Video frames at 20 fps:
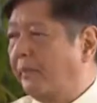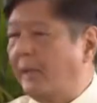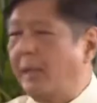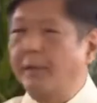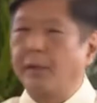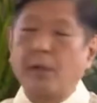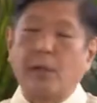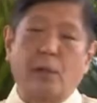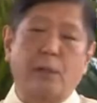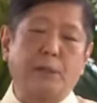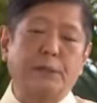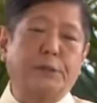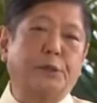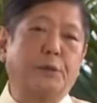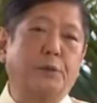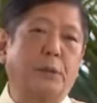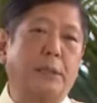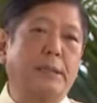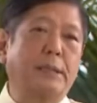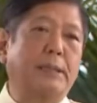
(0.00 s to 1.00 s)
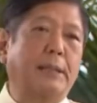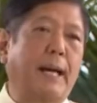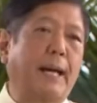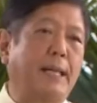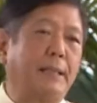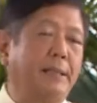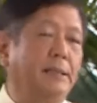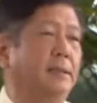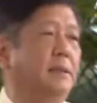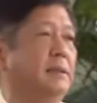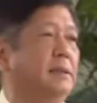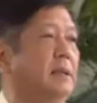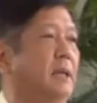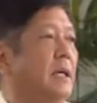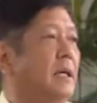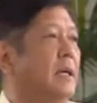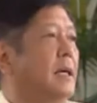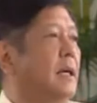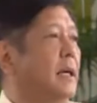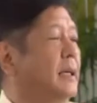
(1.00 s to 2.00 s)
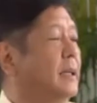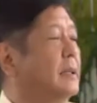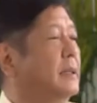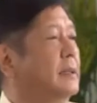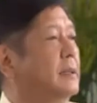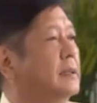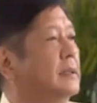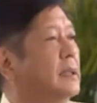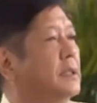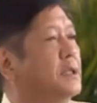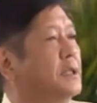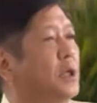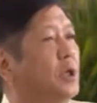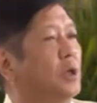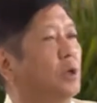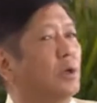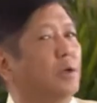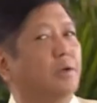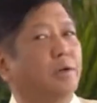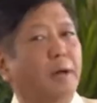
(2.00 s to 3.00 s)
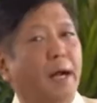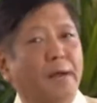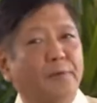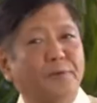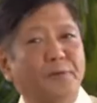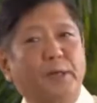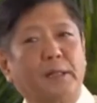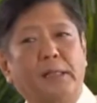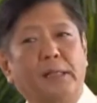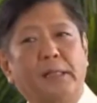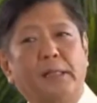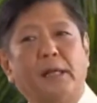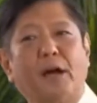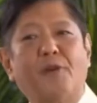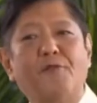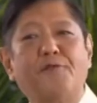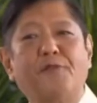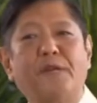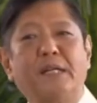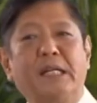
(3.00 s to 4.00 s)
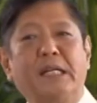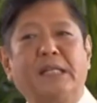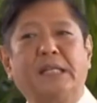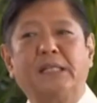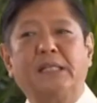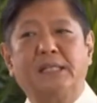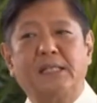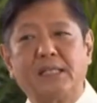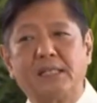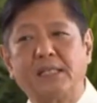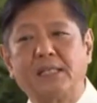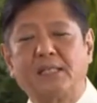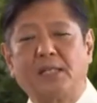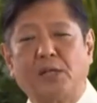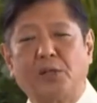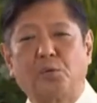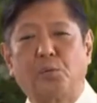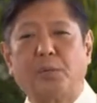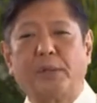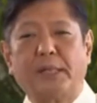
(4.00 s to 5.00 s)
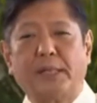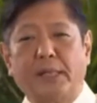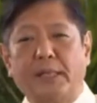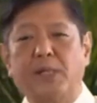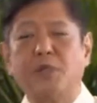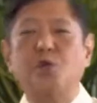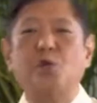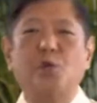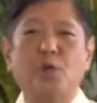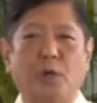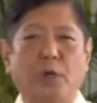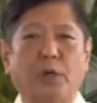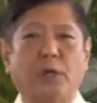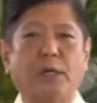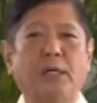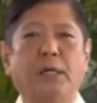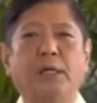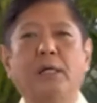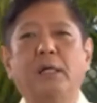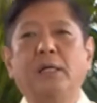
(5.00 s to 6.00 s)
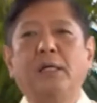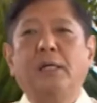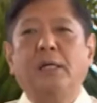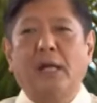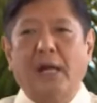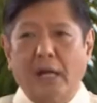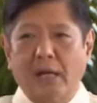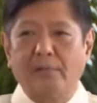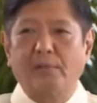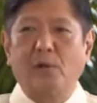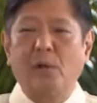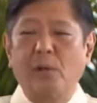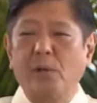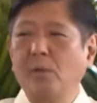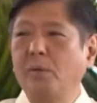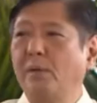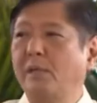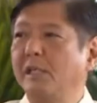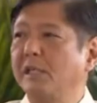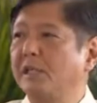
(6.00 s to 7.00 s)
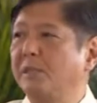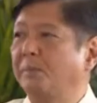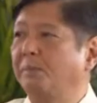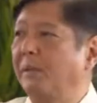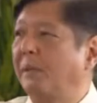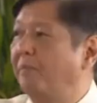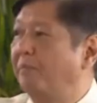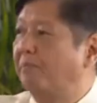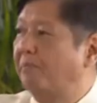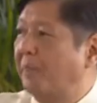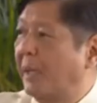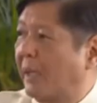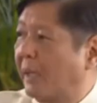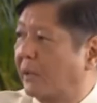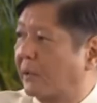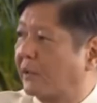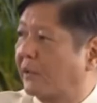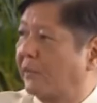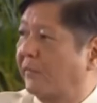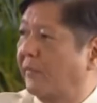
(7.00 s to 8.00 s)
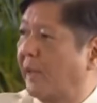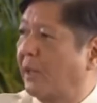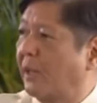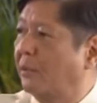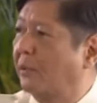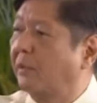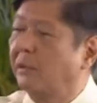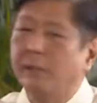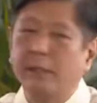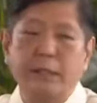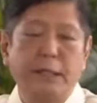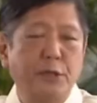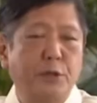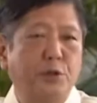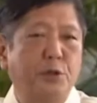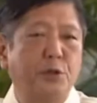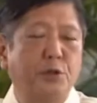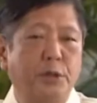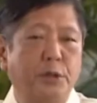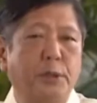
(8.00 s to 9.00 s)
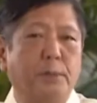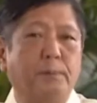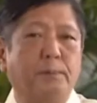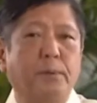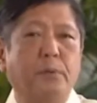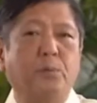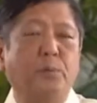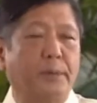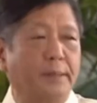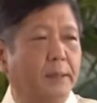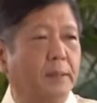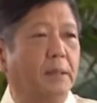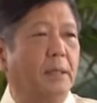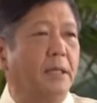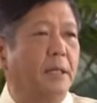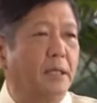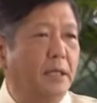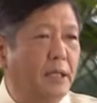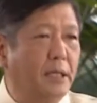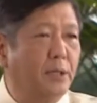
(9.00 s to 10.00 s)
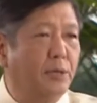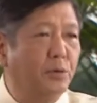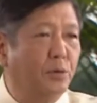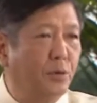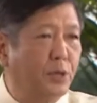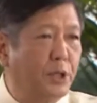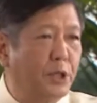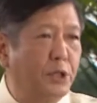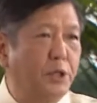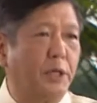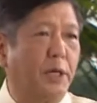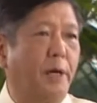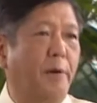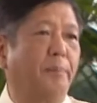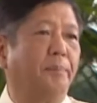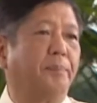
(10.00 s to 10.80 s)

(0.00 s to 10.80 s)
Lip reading: the cultural ties and the geographical affinities that we enjoy have always been part of our relationship with Indonesia.